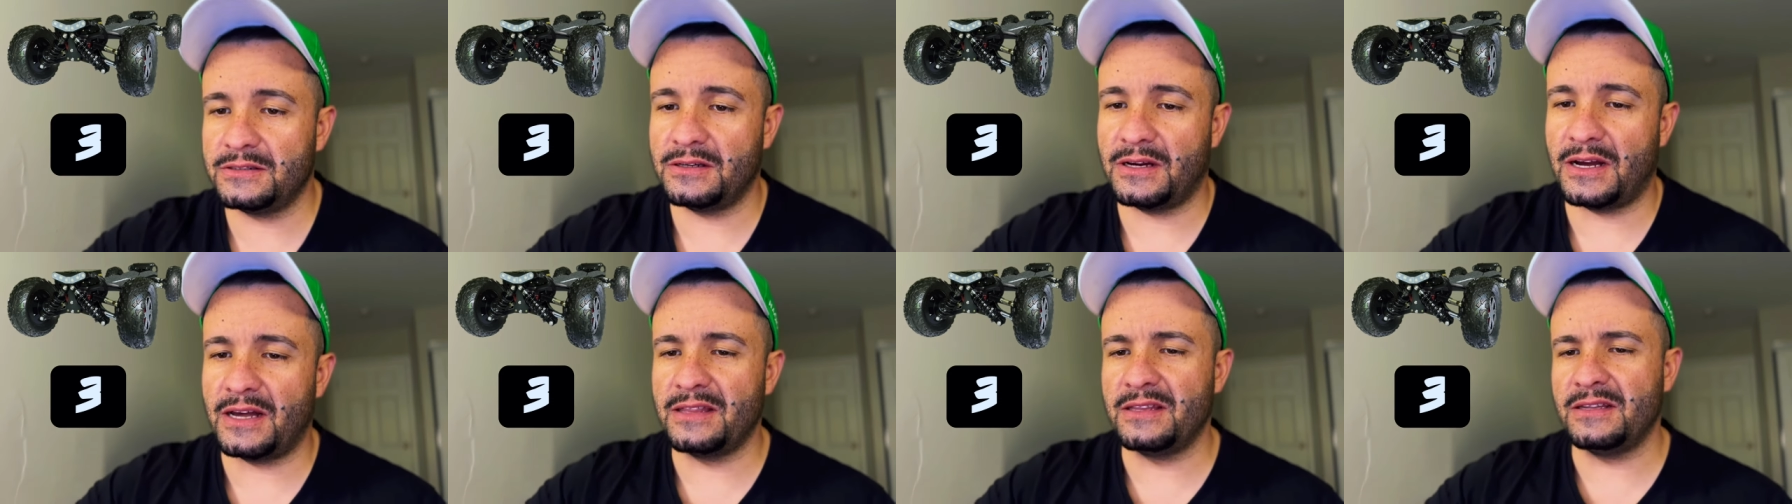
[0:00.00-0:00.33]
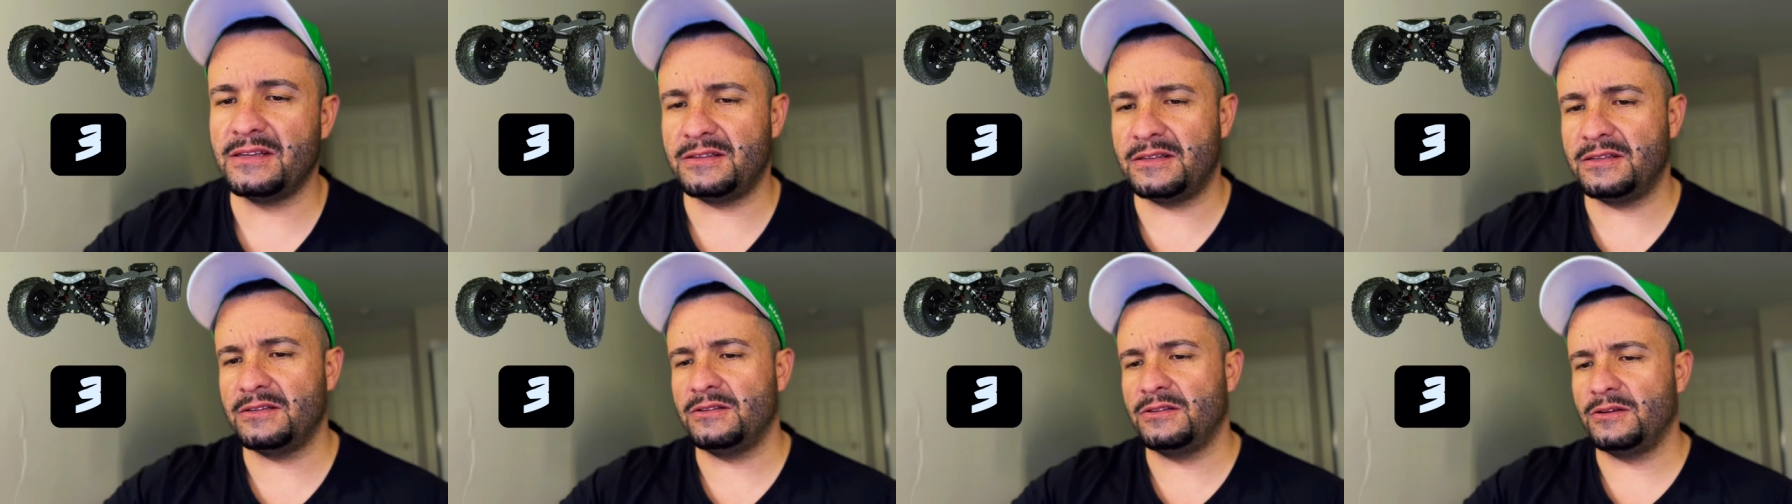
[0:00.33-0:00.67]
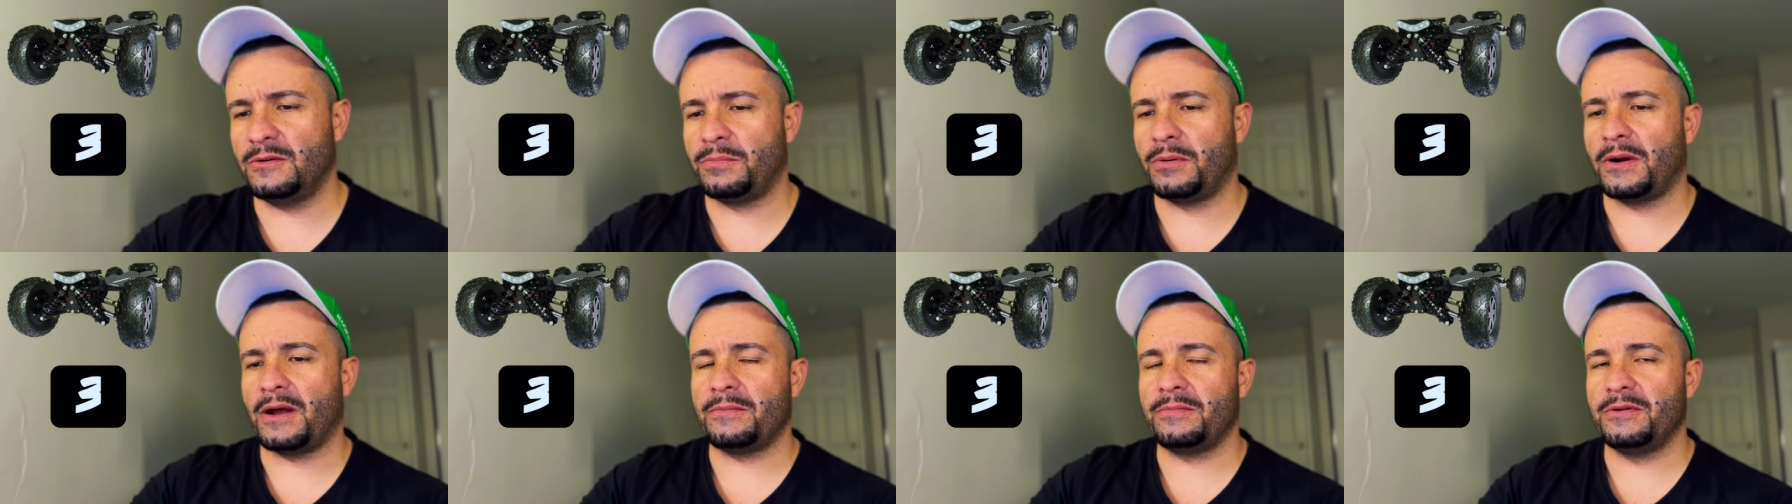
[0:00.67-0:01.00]
I think they're
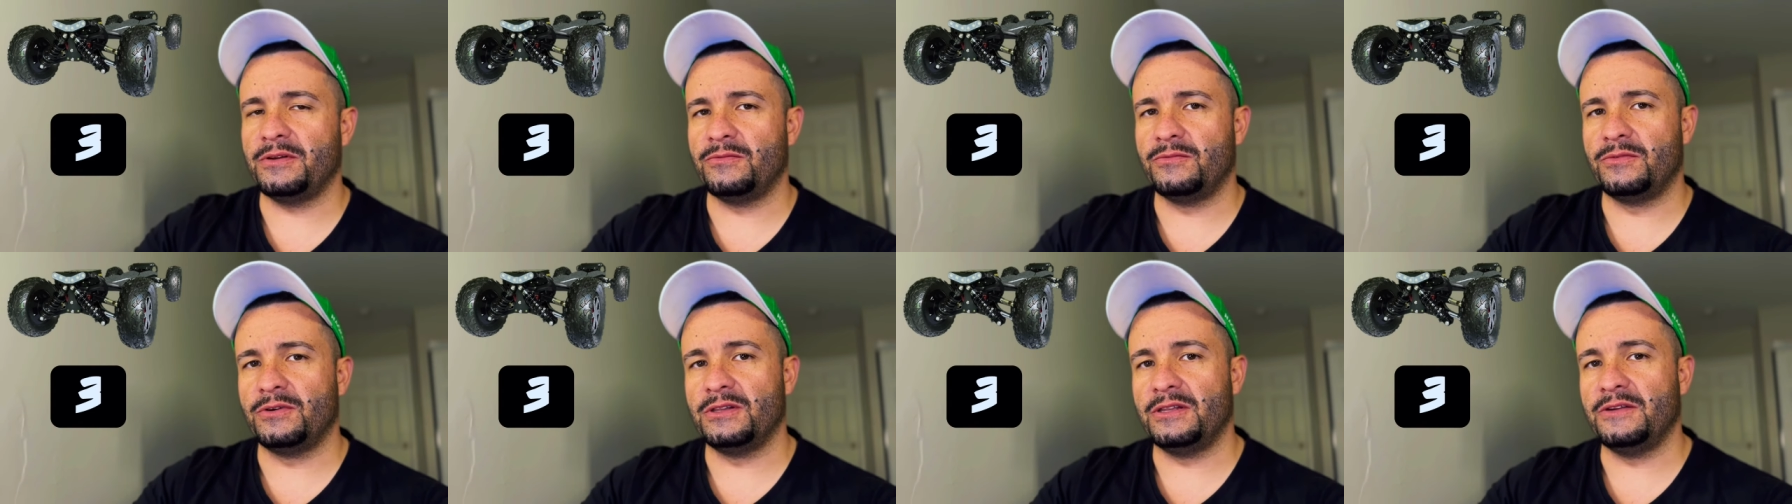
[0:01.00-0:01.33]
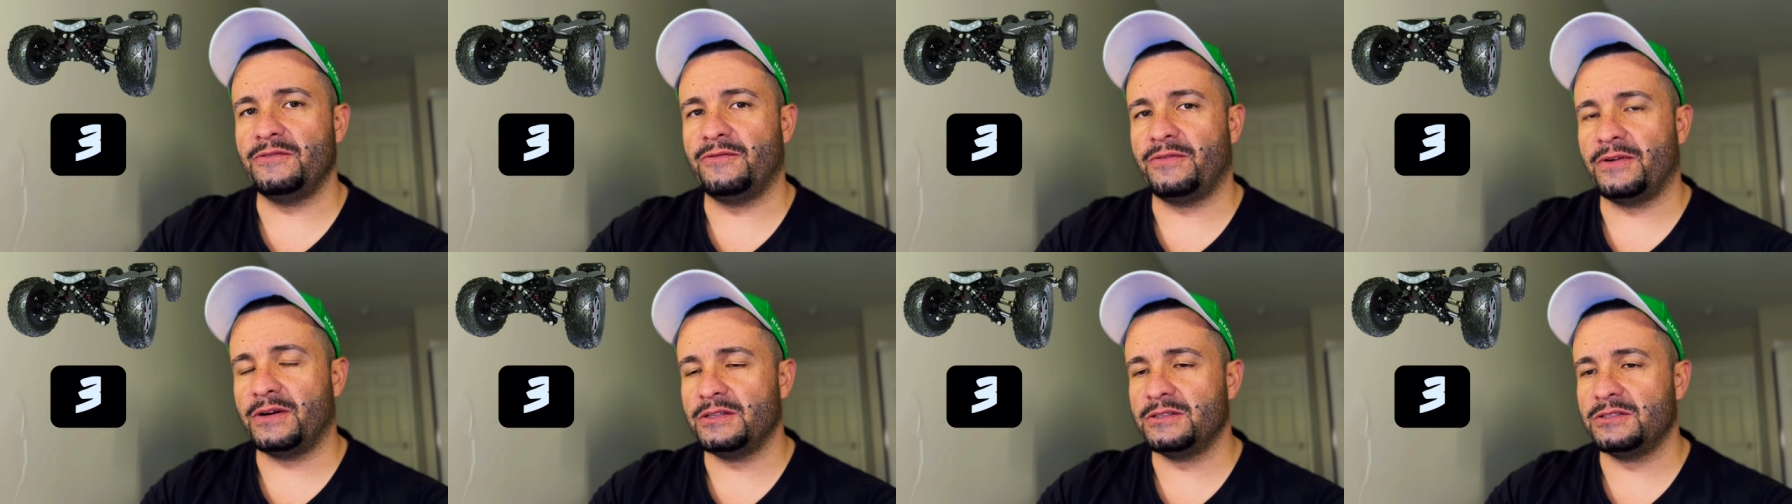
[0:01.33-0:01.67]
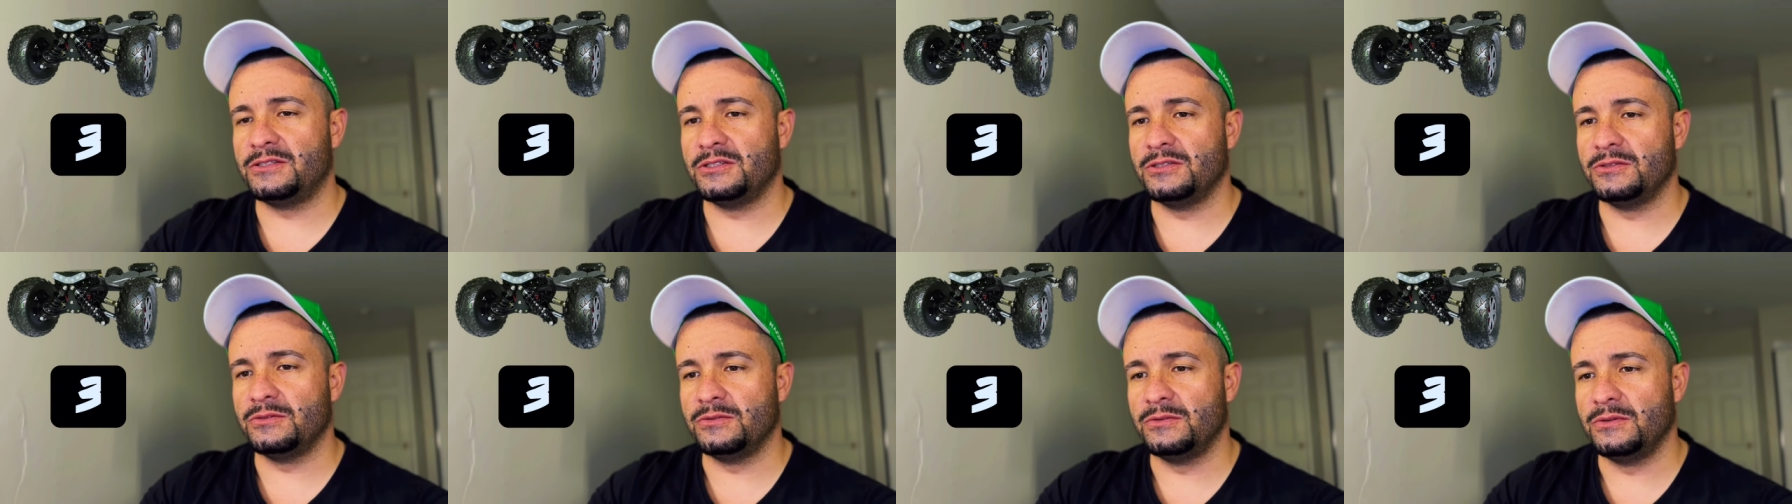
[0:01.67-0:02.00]
probably really fun
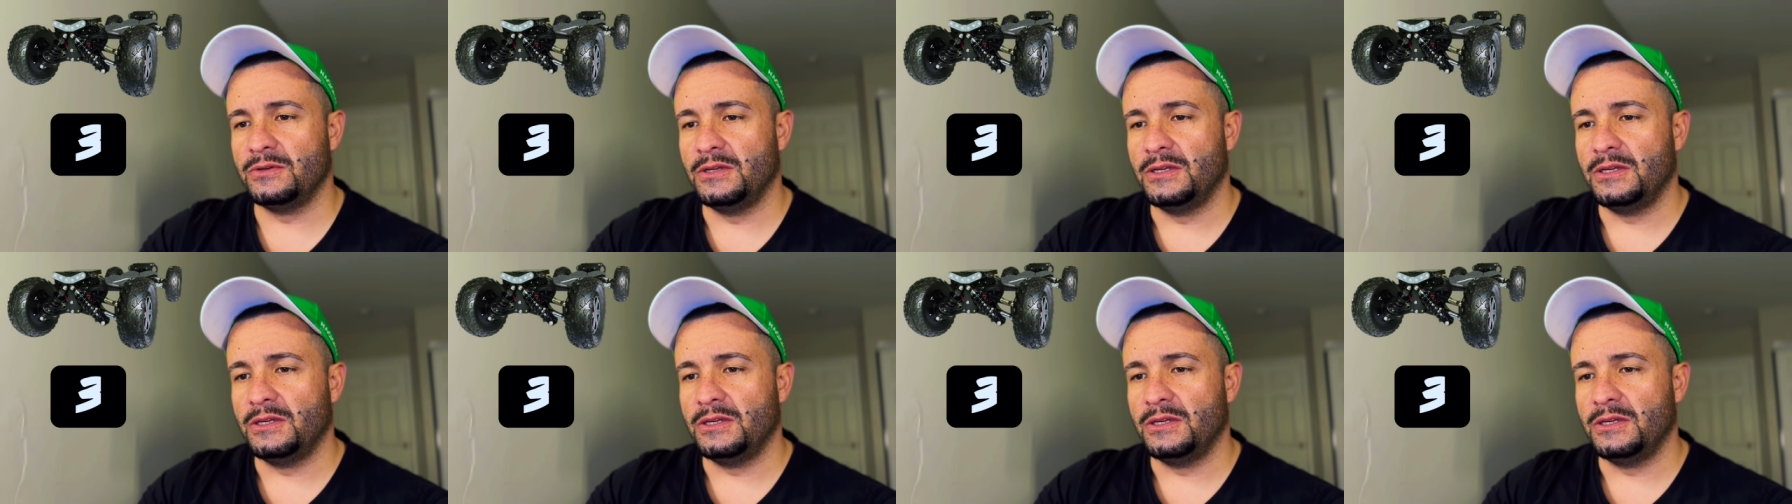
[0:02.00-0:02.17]
too.